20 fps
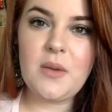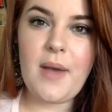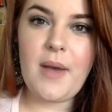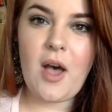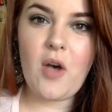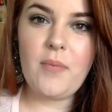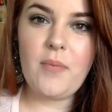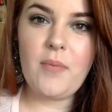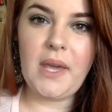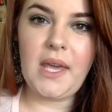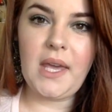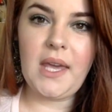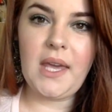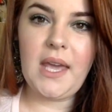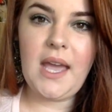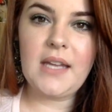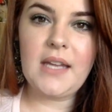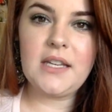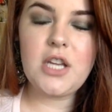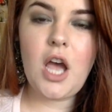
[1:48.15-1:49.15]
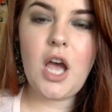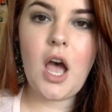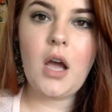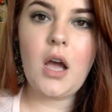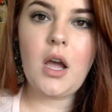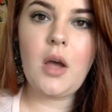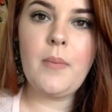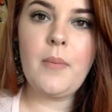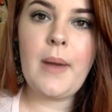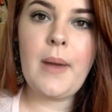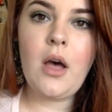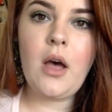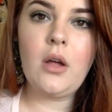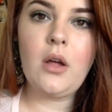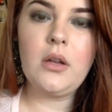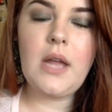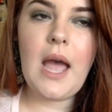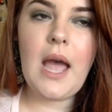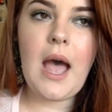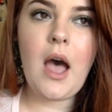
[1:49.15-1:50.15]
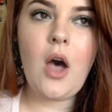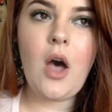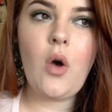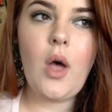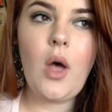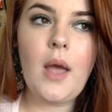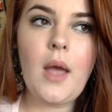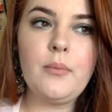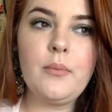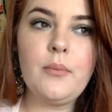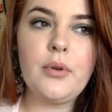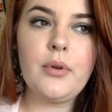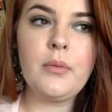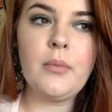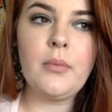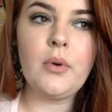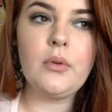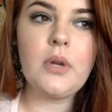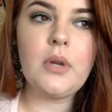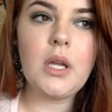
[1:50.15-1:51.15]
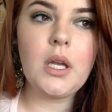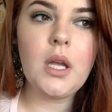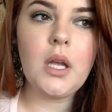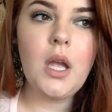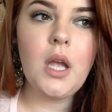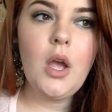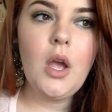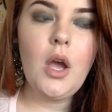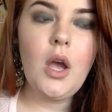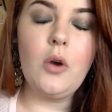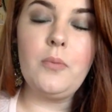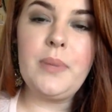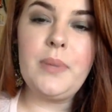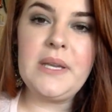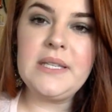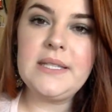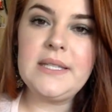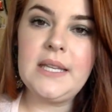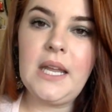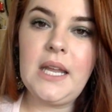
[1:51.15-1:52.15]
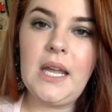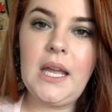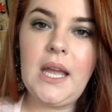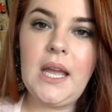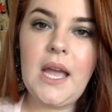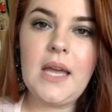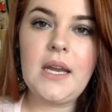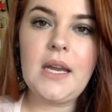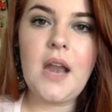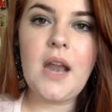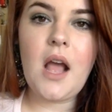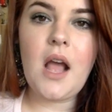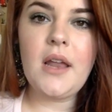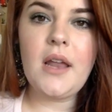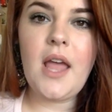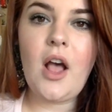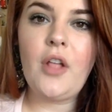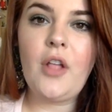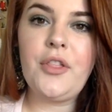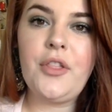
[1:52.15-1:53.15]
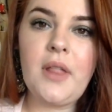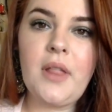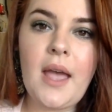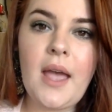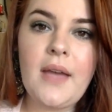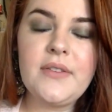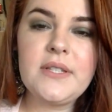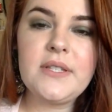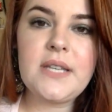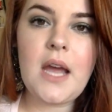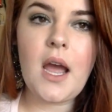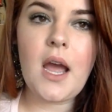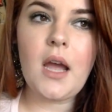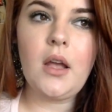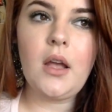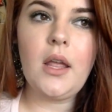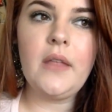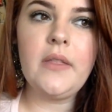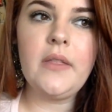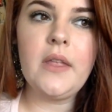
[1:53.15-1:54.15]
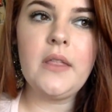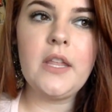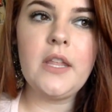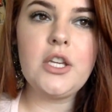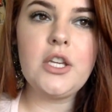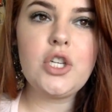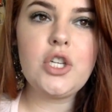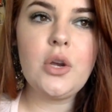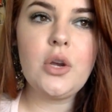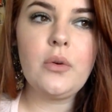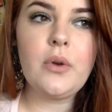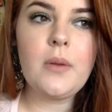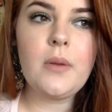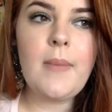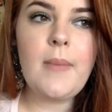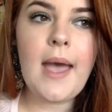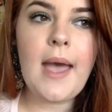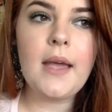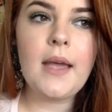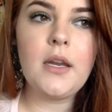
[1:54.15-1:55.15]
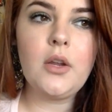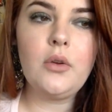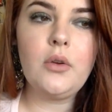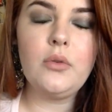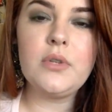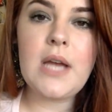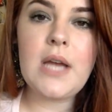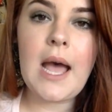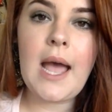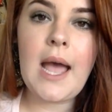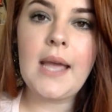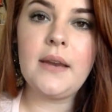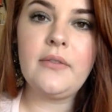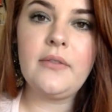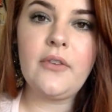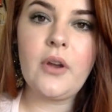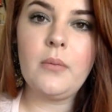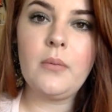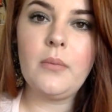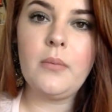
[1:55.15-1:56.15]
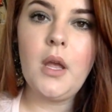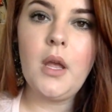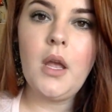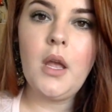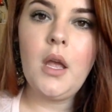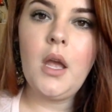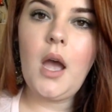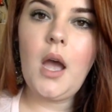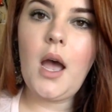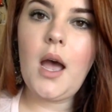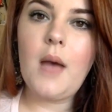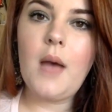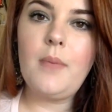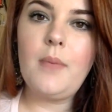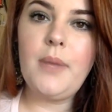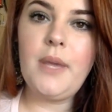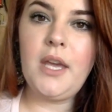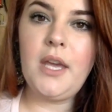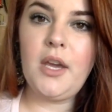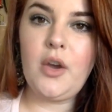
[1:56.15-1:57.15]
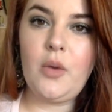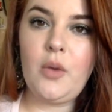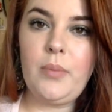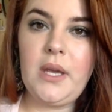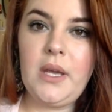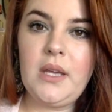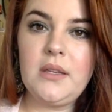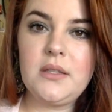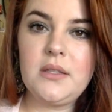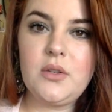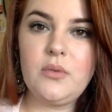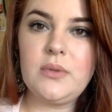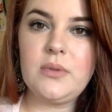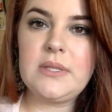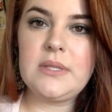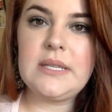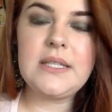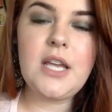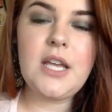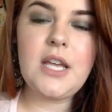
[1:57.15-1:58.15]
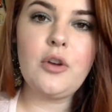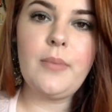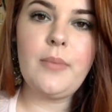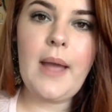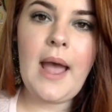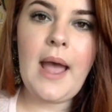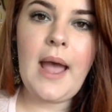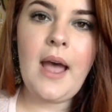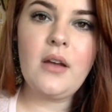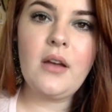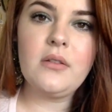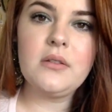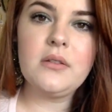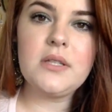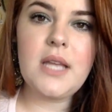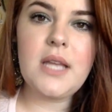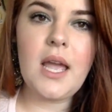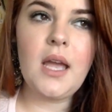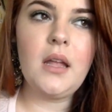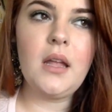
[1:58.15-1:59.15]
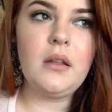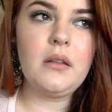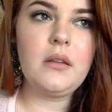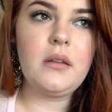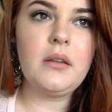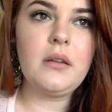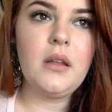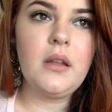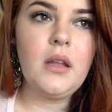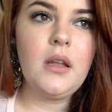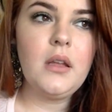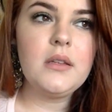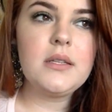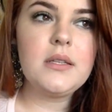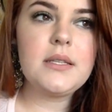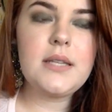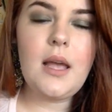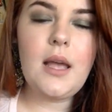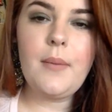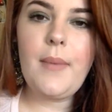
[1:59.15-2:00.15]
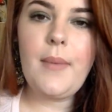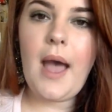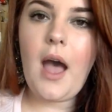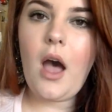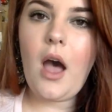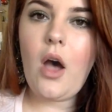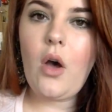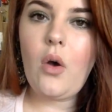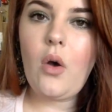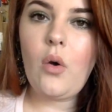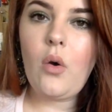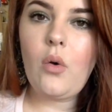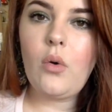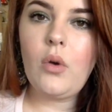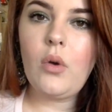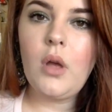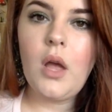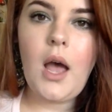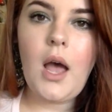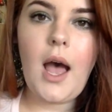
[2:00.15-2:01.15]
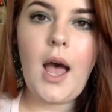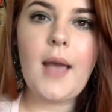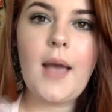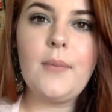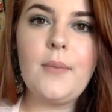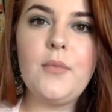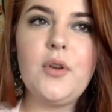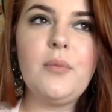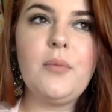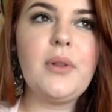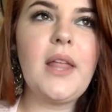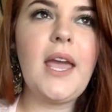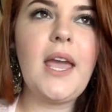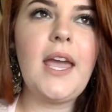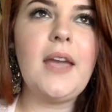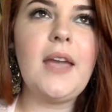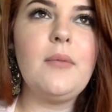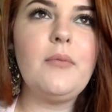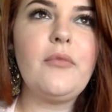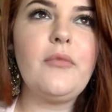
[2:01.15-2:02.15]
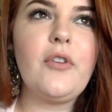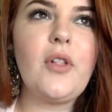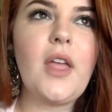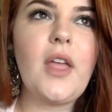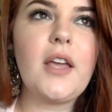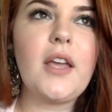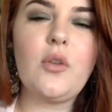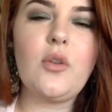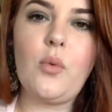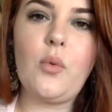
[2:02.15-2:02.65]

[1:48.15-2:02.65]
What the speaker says: about me and talk about how I'm promoting obesity and an unhealthy lifestyle. And then they showed a man who died from being obese, who was 600 pounds, and somehow I'm to blame for like the